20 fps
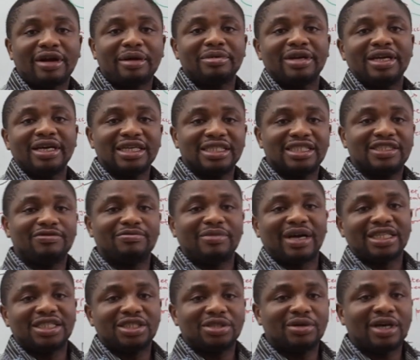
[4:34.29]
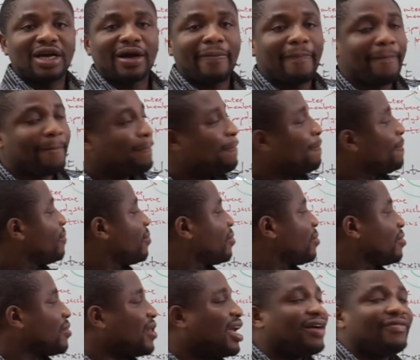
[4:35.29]
Gram negative bacteria
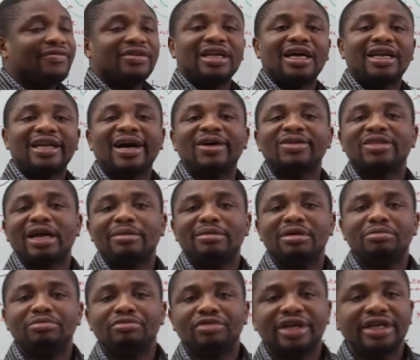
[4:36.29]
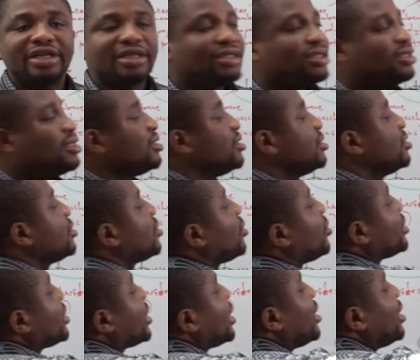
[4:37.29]
having an outer membrane
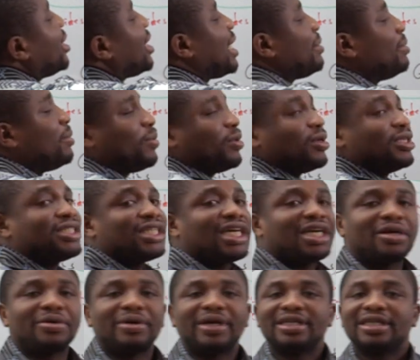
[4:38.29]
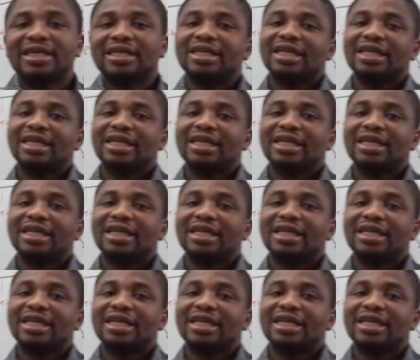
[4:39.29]
containing lipopolysaccharide.